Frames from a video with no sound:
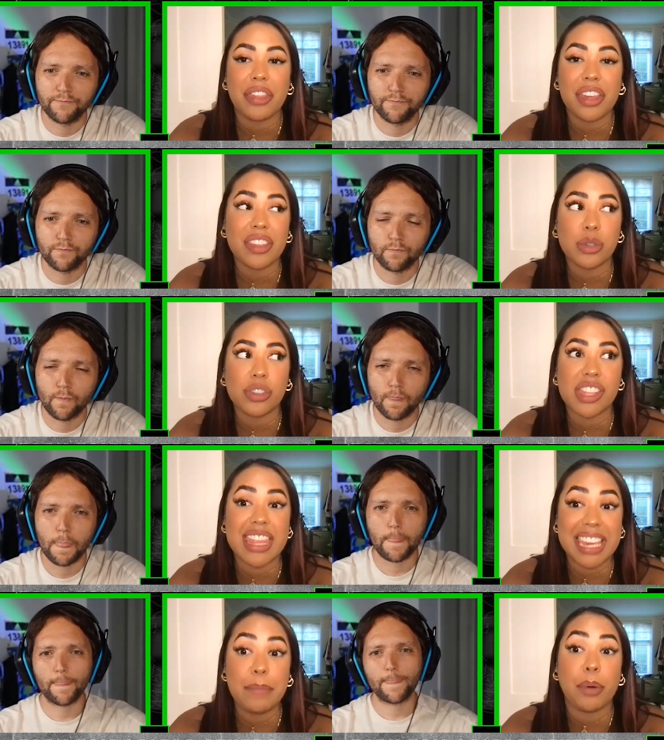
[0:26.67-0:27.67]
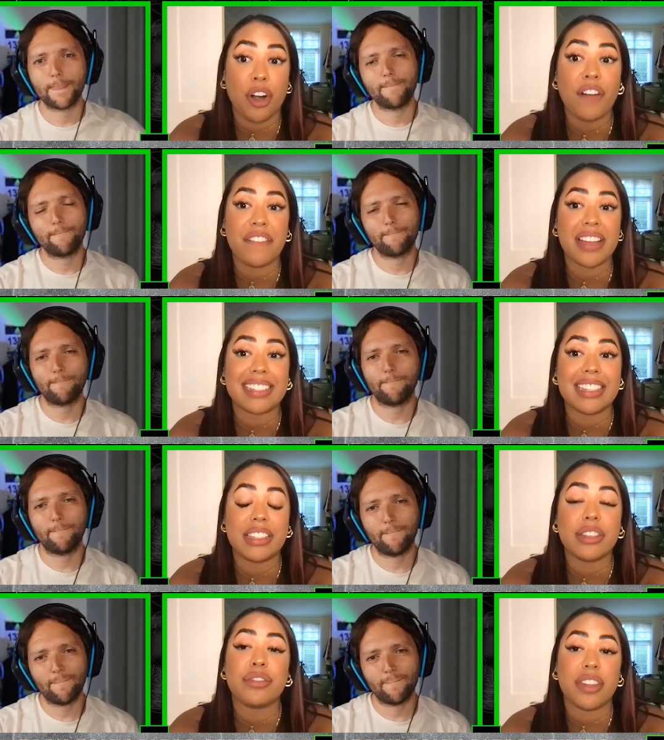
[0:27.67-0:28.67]
Speaker 1: think this was the perfect
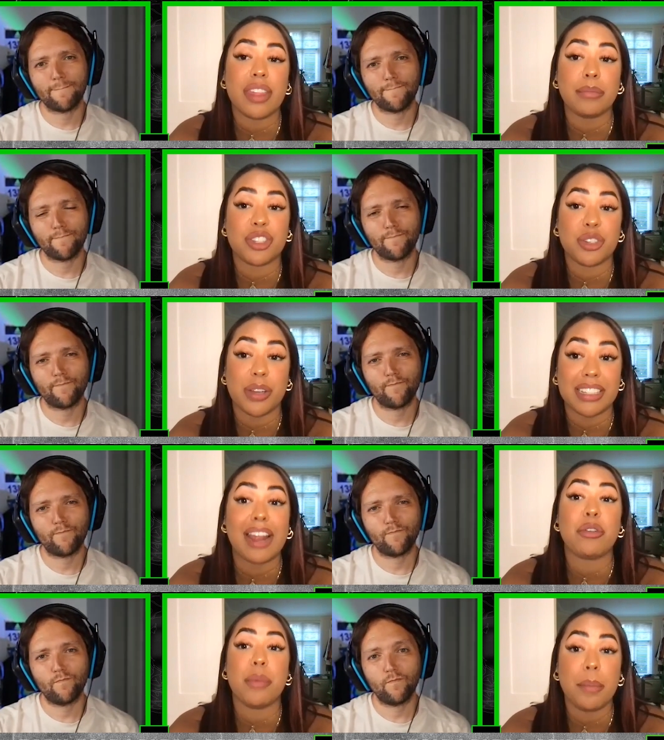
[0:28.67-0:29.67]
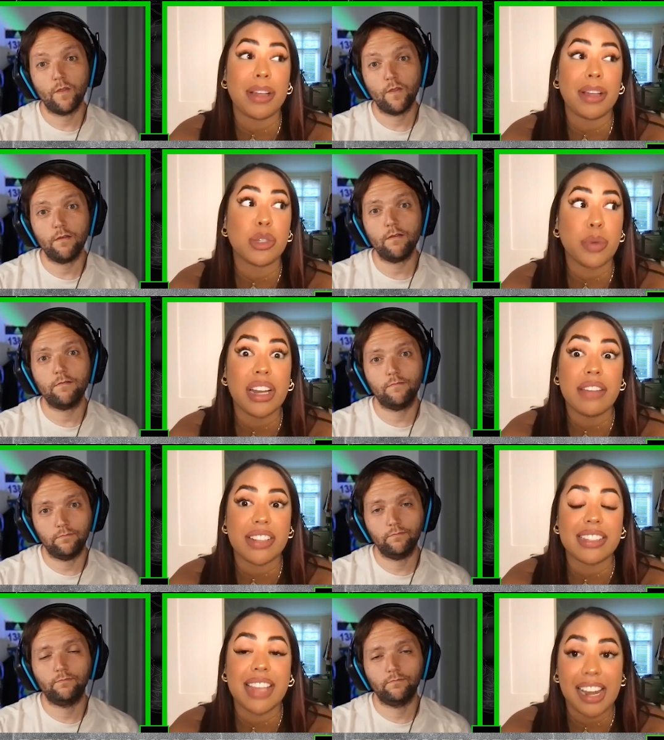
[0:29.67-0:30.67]
season for them to do it. And I remember as yeah. well even
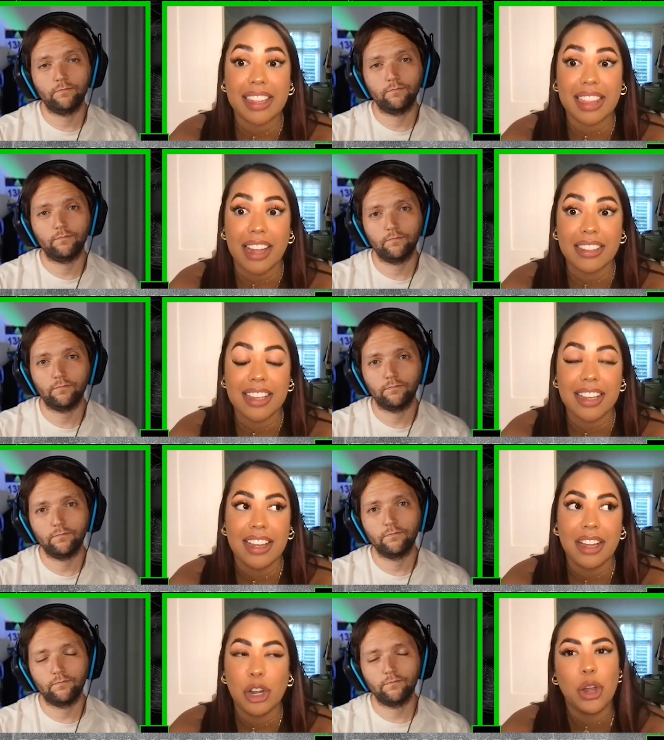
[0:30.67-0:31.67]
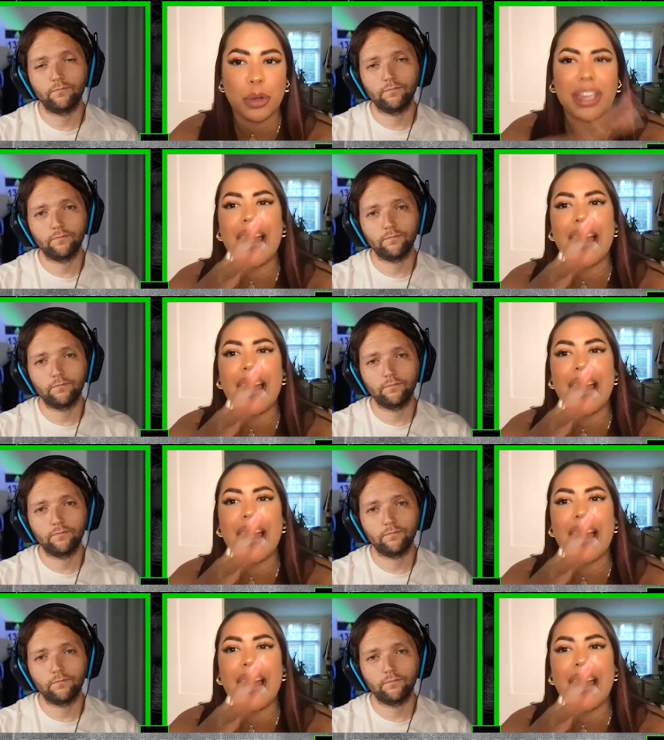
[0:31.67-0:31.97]
telling that Loki